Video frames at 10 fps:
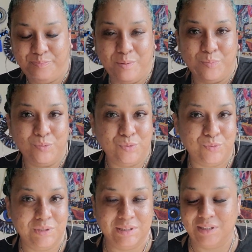people
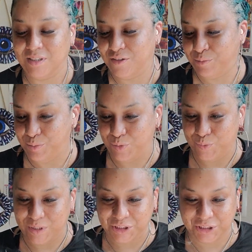doing stuff people
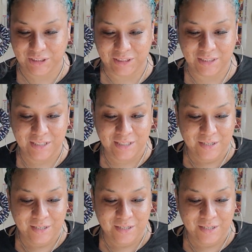wishing